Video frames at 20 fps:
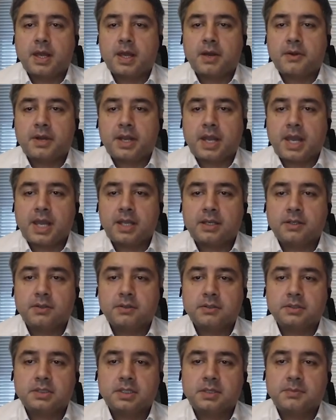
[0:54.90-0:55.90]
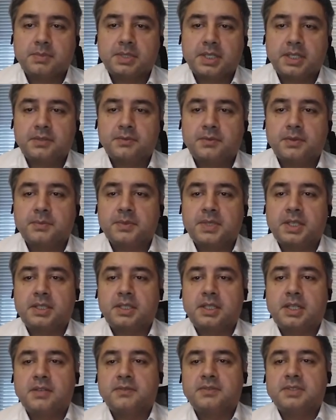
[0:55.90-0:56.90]
our agnostic platform
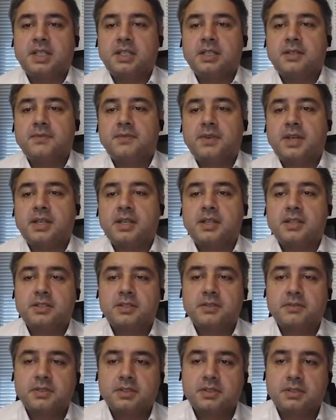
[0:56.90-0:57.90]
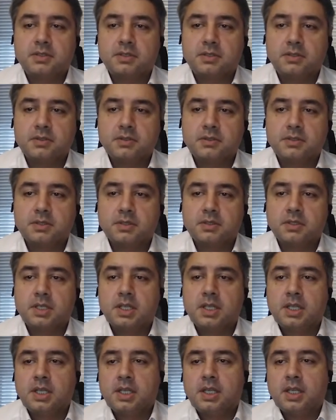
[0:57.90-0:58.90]
that gives any financial institution
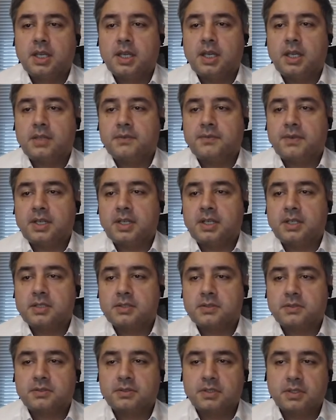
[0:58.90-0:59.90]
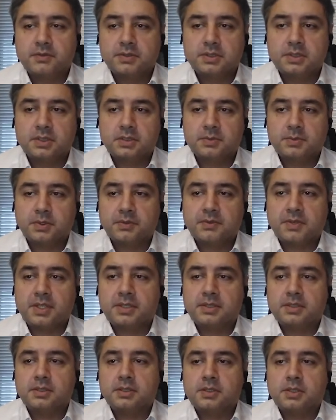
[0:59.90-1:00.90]
and financial services
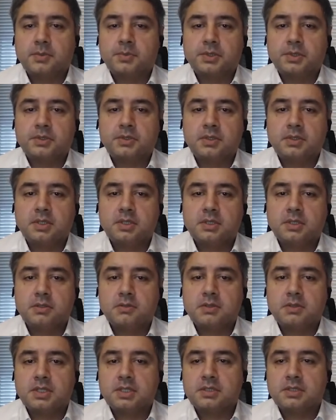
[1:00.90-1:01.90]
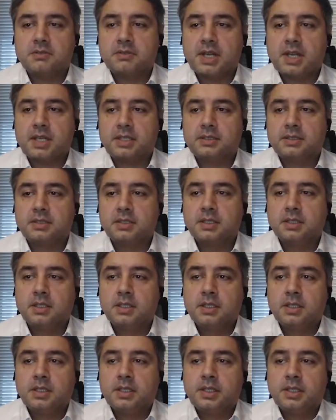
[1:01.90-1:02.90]
provider the opportunity to interact
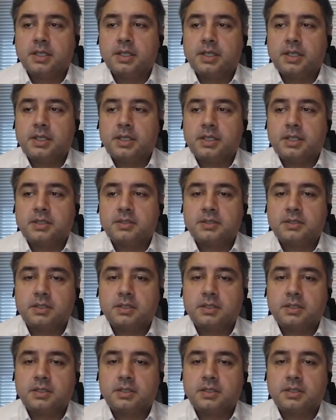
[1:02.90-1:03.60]
in a